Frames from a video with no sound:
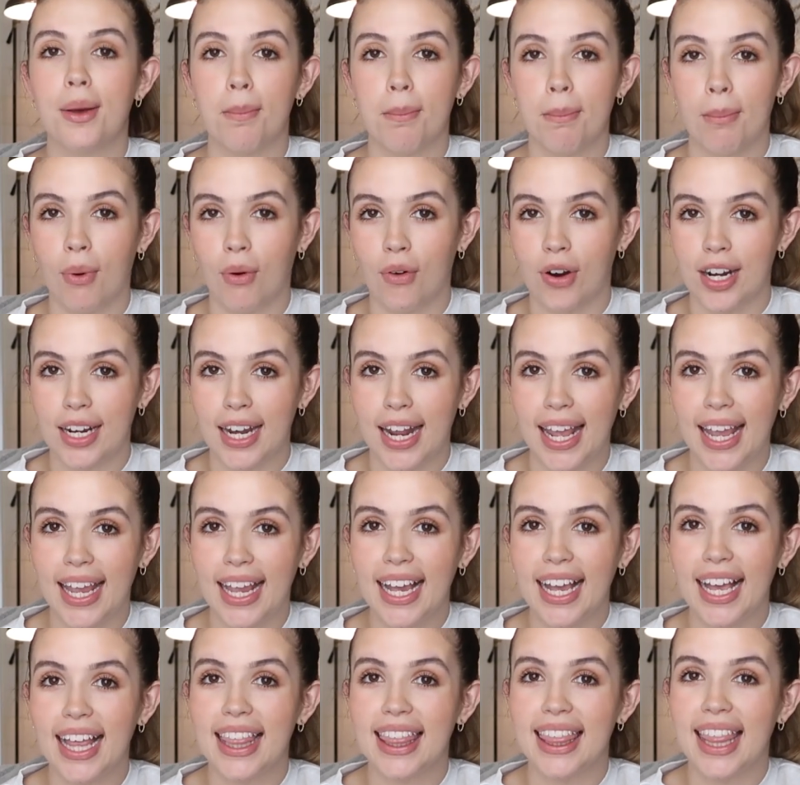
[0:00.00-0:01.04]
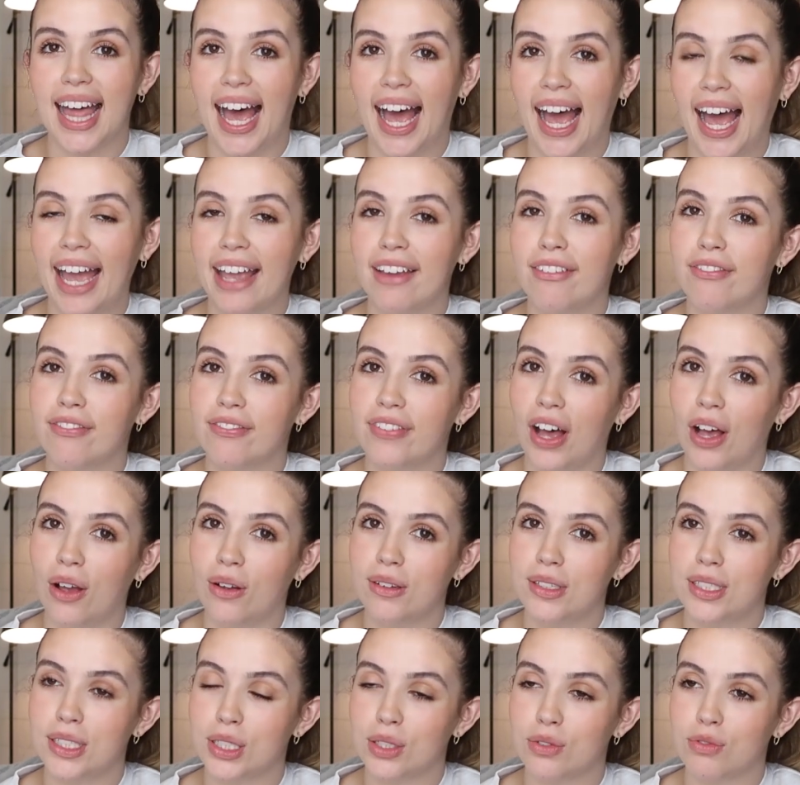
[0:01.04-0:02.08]
the mourning that I
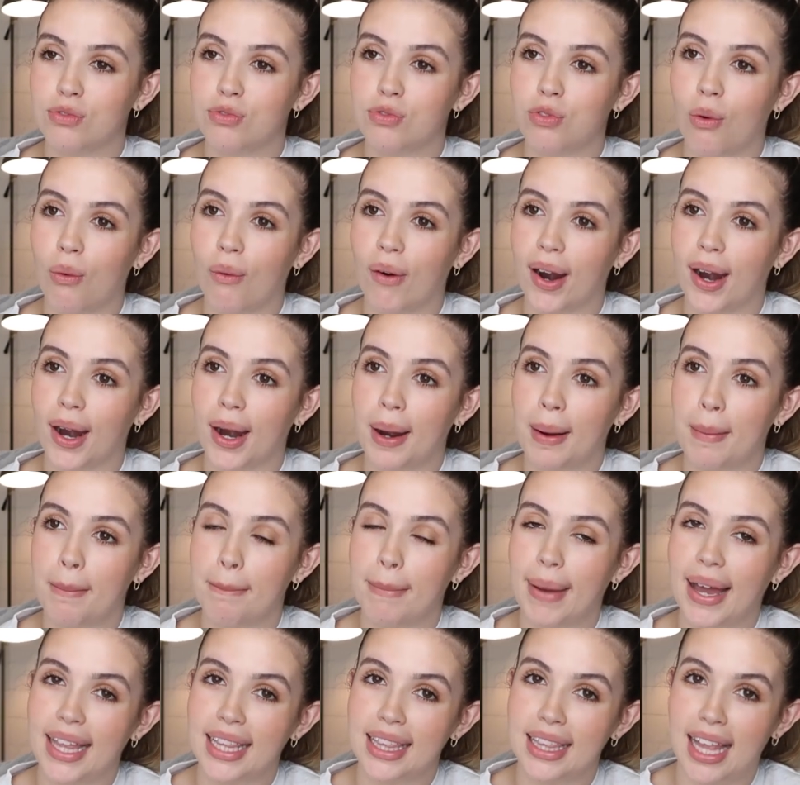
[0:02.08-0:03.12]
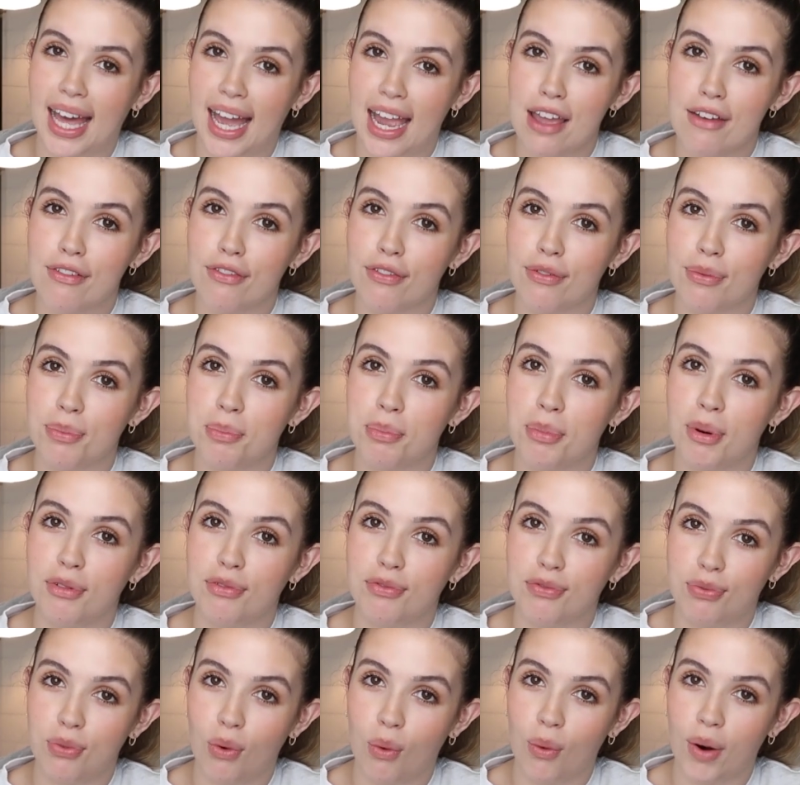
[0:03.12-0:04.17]
felt for my life
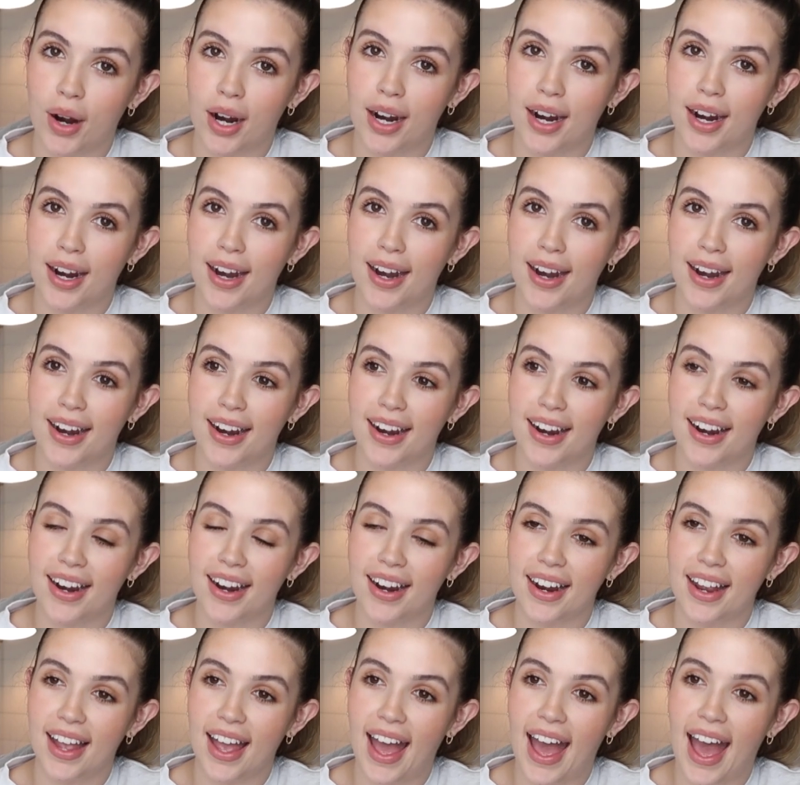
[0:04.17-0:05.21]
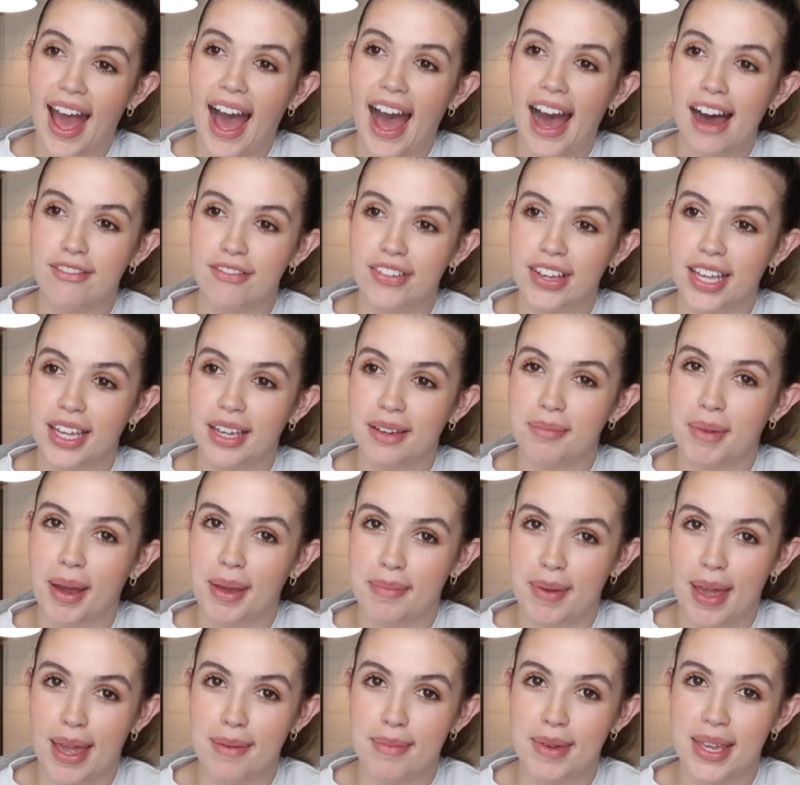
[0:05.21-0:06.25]
before having my
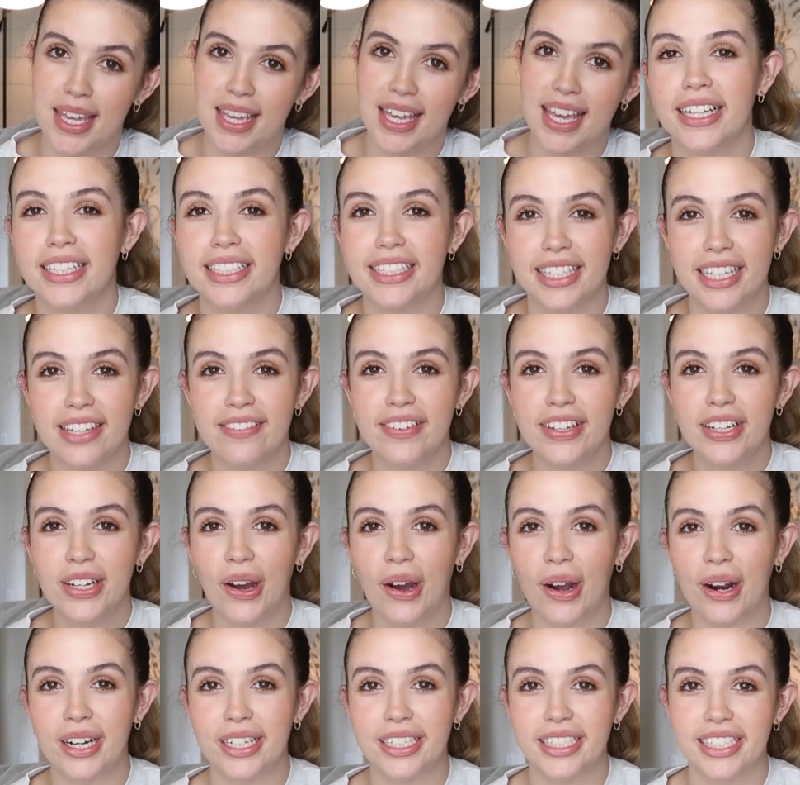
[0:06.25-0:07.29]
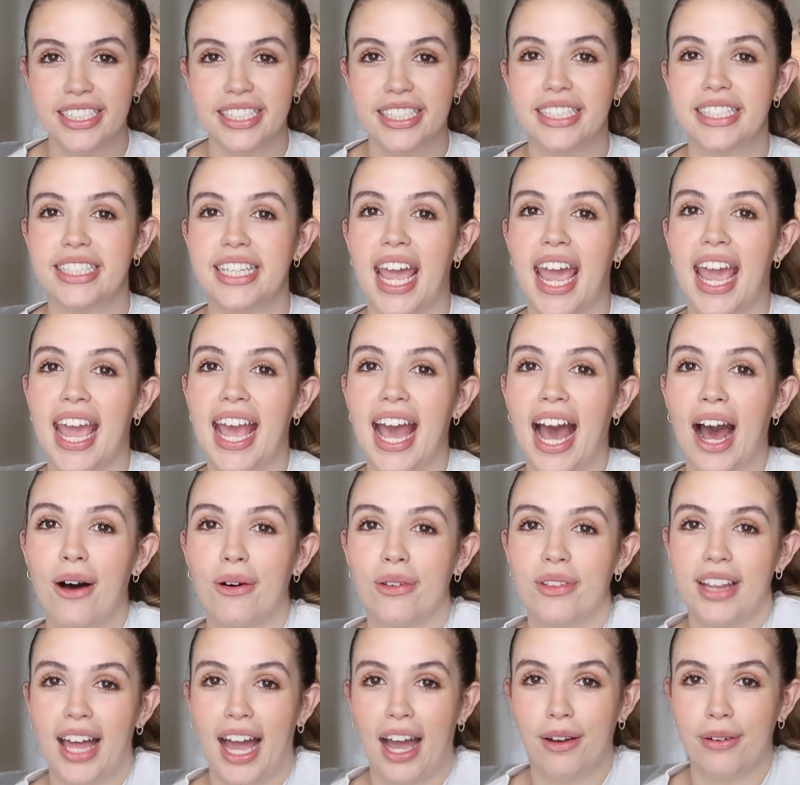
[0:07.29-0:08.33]
baby. It's even hard to say
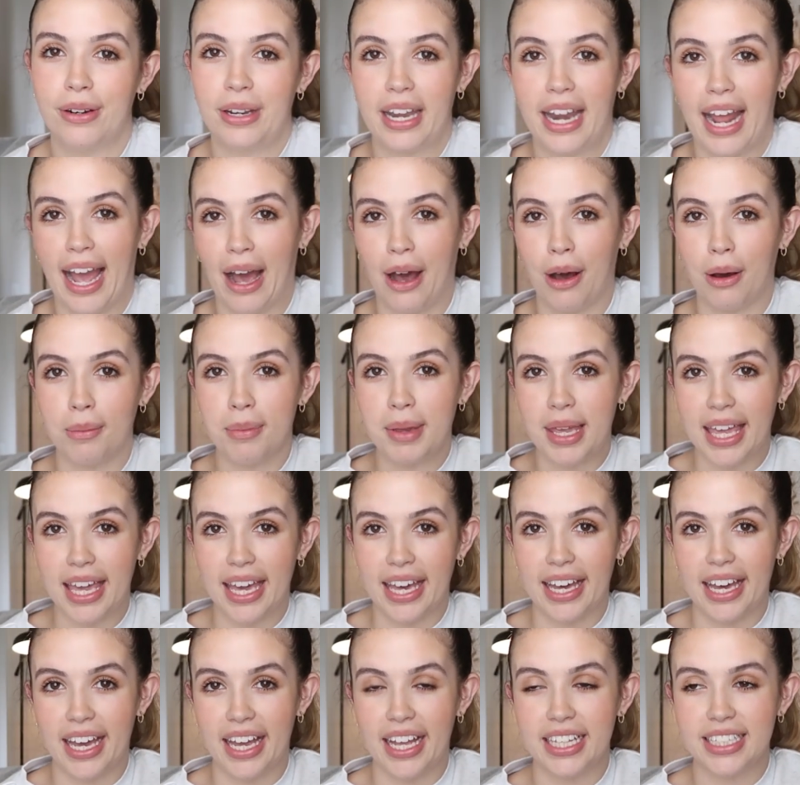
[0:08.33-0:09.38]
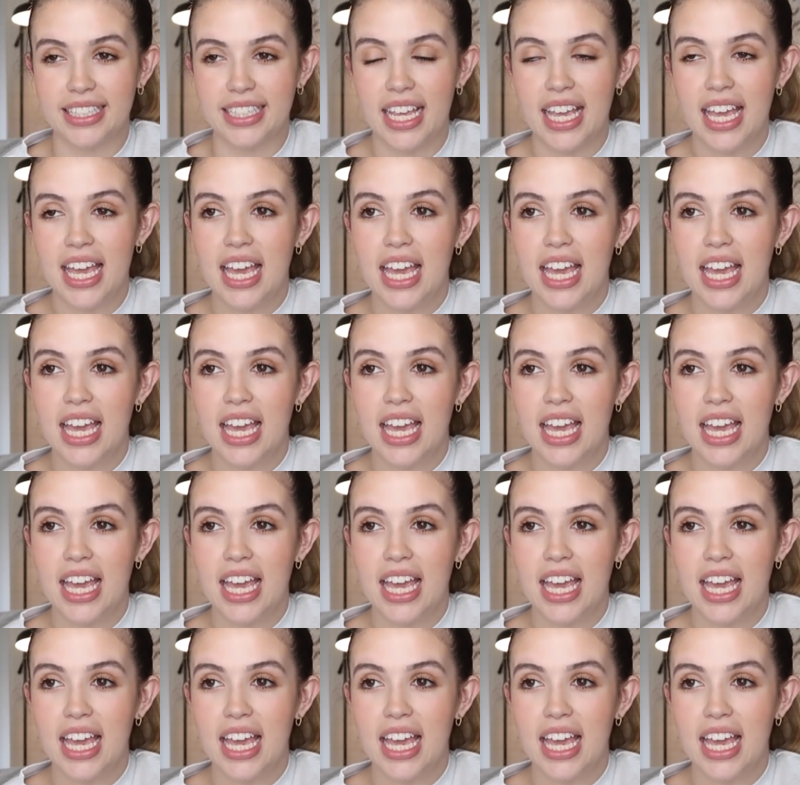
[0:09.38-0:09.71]
out loud now because